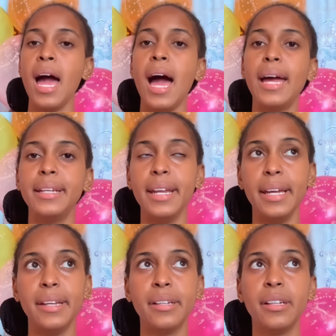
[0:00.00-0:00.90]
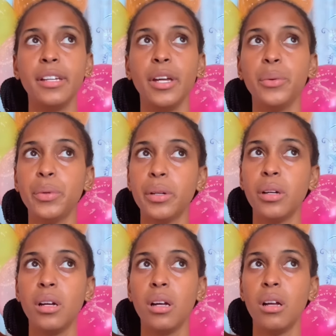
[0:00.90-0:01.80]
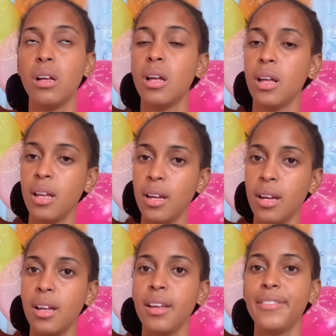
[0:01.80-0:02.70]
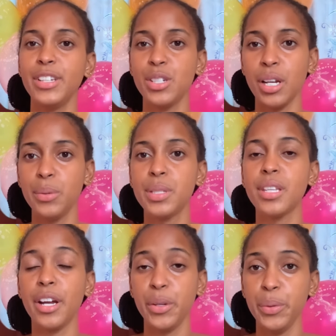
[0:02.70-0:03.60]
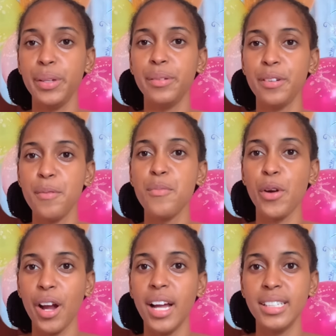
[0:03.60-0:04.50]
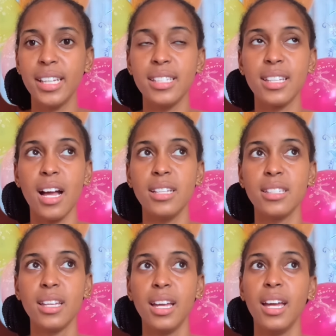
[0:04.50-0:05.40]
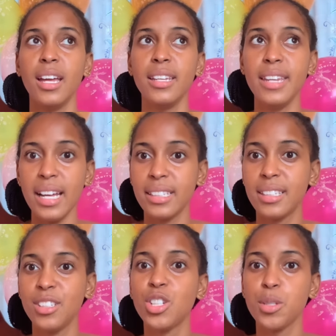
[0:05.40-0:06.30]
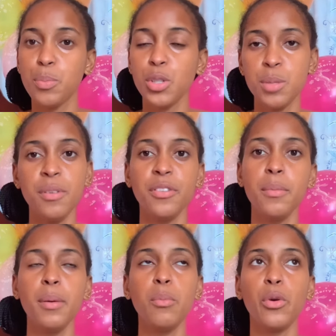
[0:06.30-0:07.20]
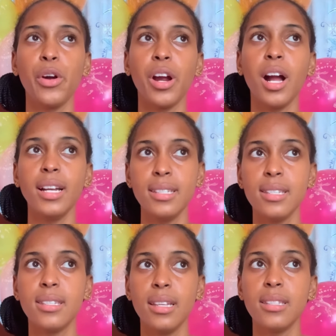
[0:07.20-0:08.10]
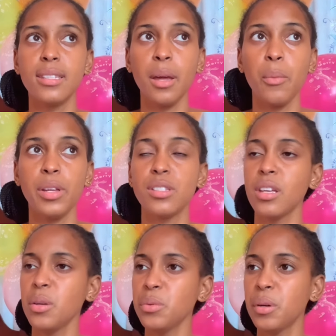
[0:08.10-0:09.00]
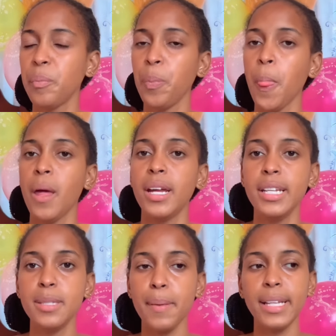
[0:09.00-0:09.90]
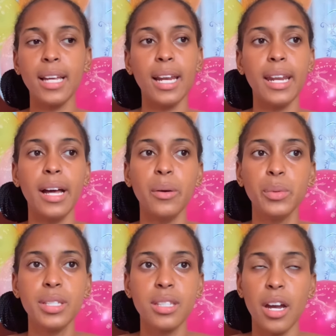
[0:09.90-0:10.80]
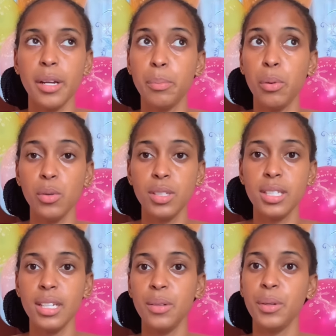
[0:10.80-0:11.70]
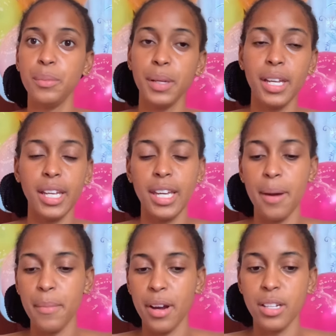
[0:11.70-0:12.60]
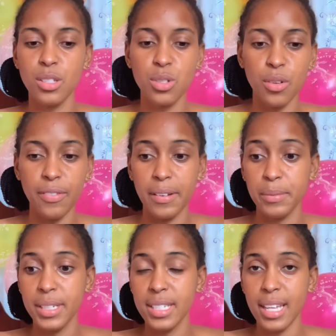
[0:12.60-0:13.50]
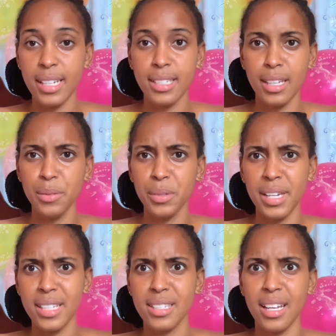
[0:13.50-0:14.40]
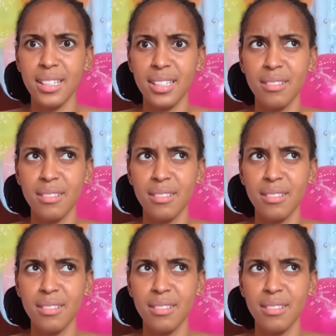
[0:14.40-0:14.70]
and then you know eventually we start doing more content because that just pushed me to be more consistent same way so you know despite all of that we start posting when we get the camera and stuff and we decided you know that's not